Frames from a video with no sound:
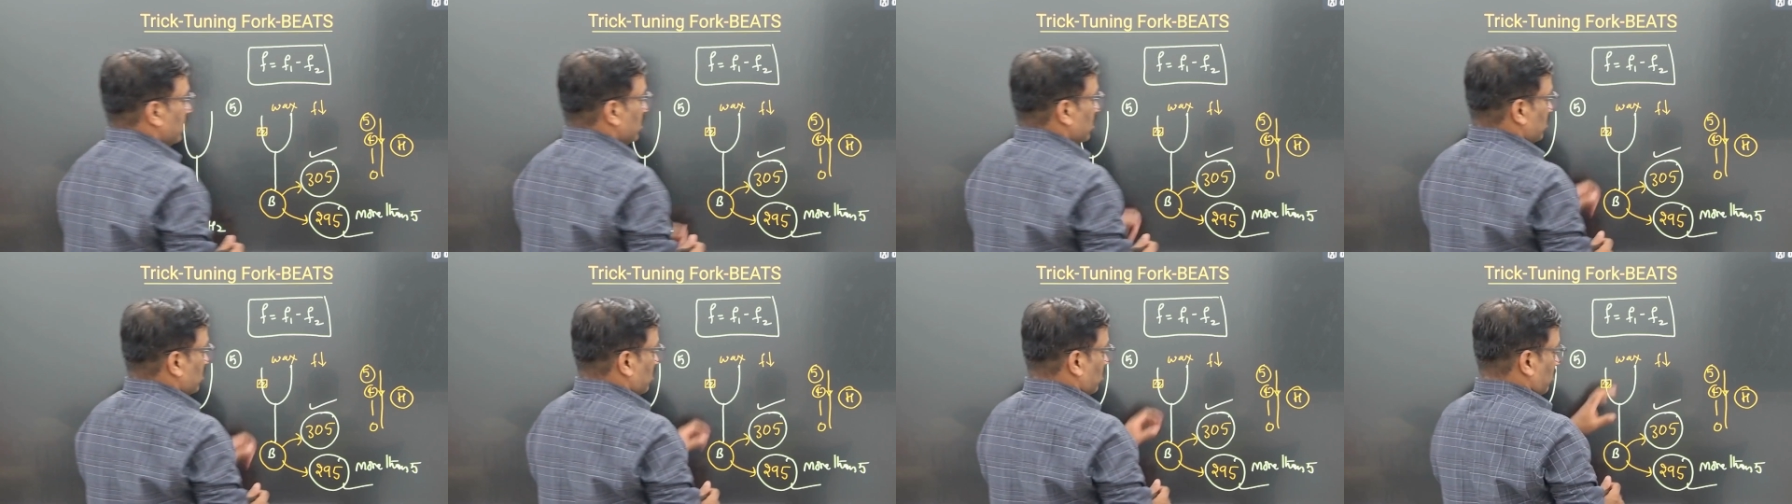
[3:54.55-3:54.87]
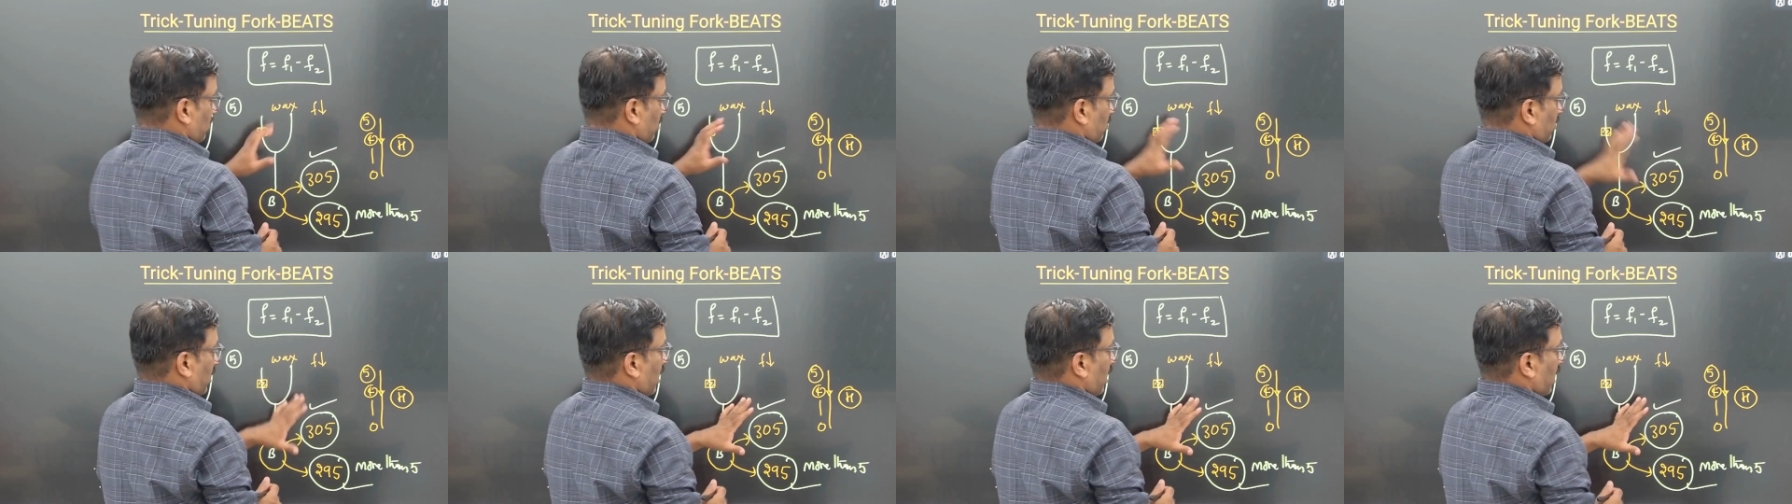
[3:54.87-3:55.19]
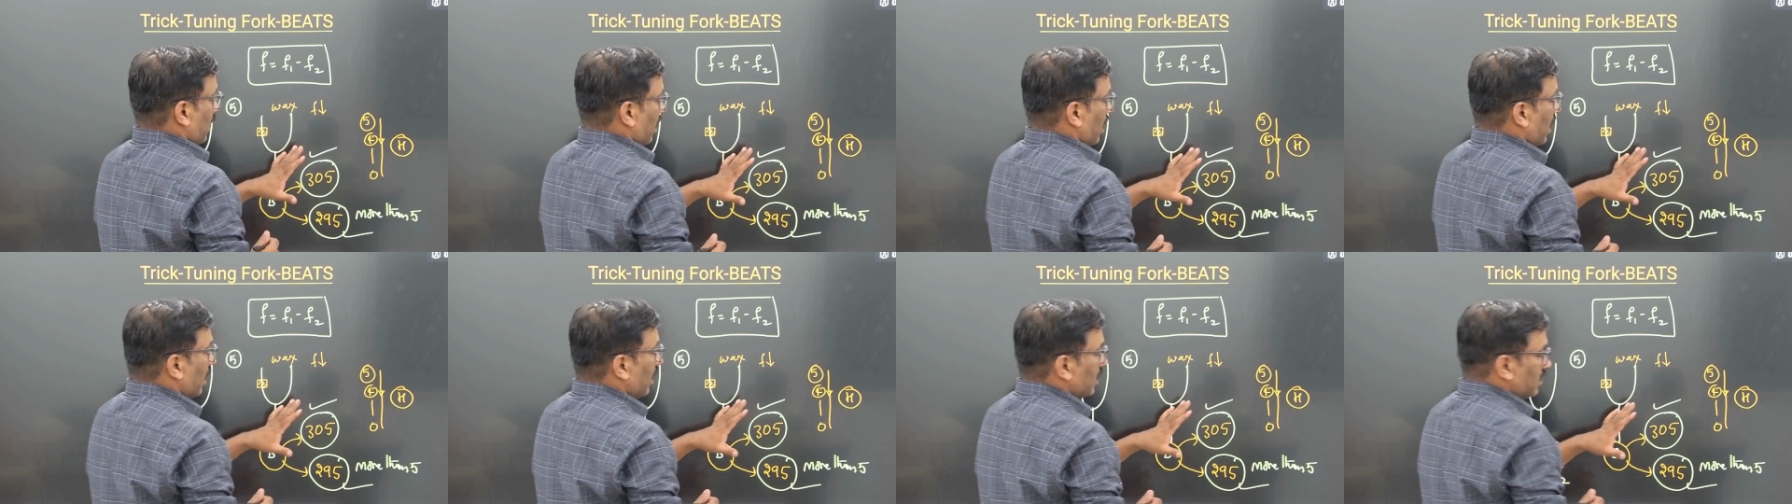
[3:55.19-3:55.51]

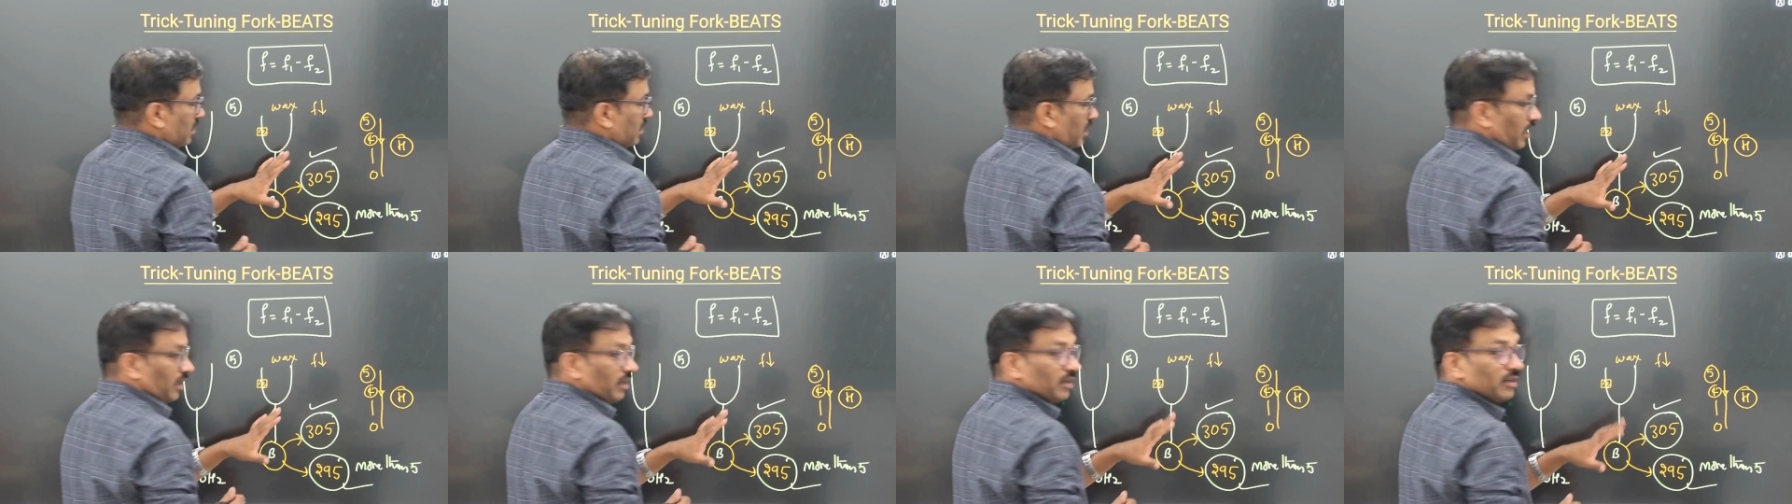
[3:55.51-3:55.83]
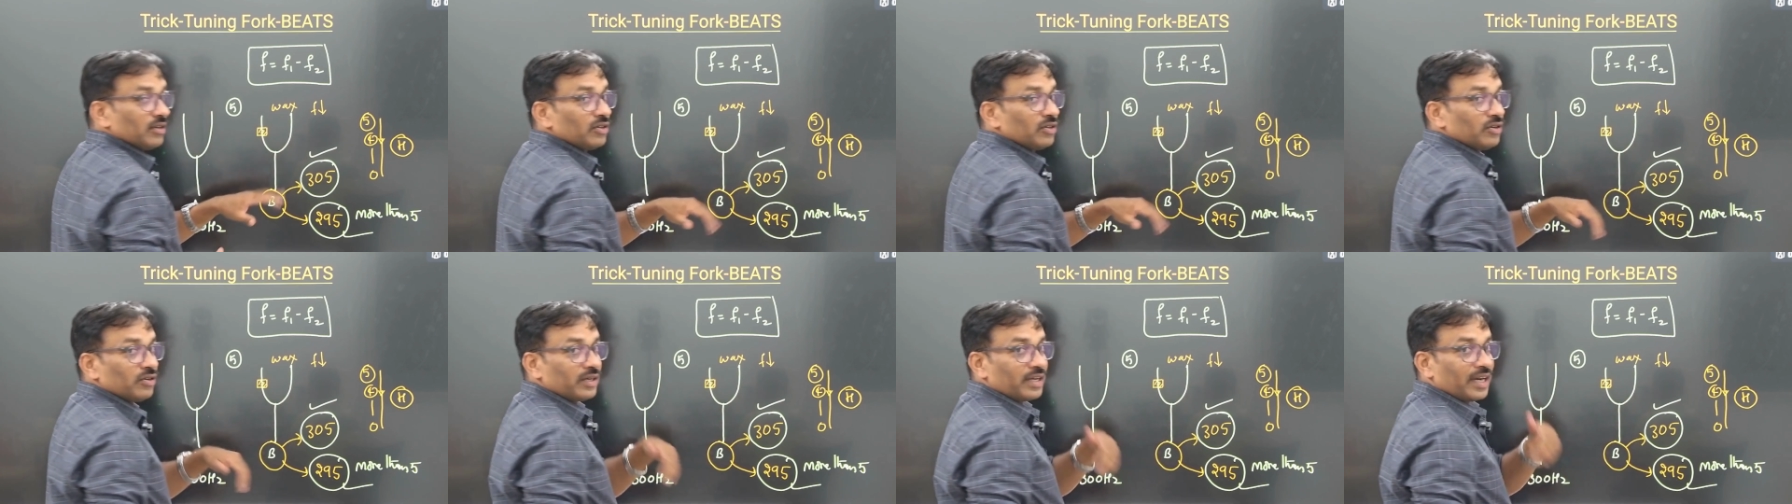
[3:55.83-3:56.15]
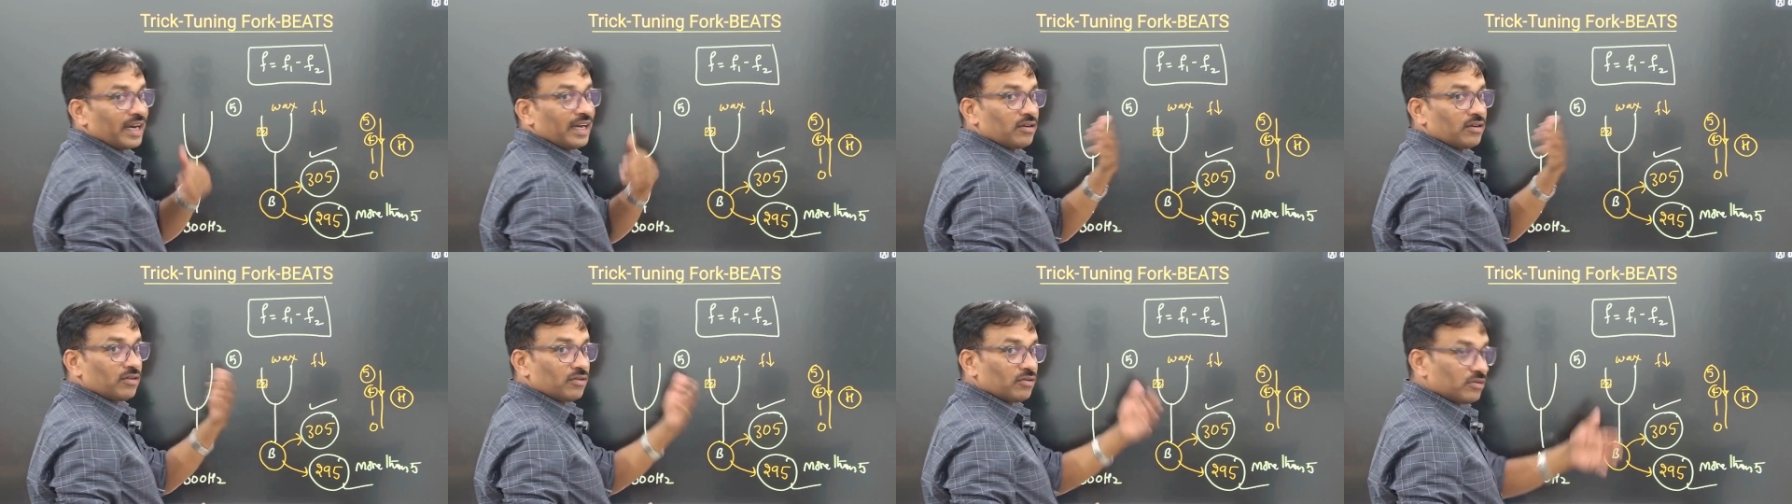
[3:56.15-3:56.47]
So understand. You
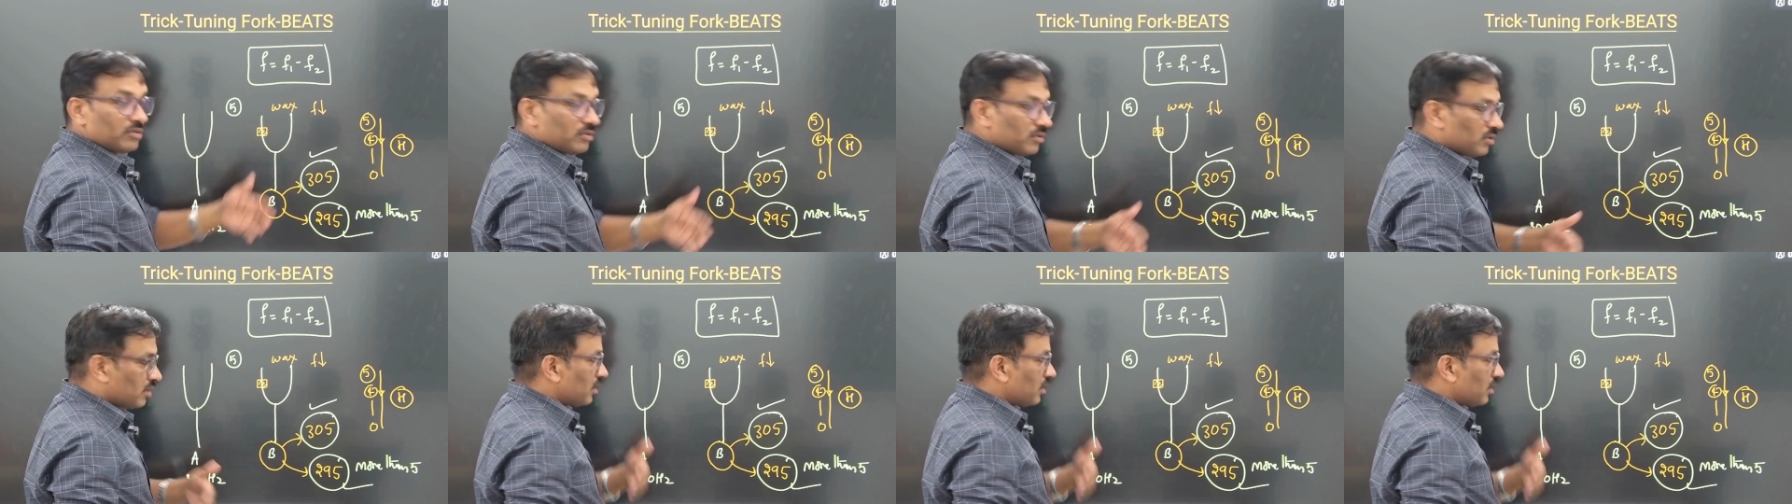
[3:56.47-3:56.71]
try to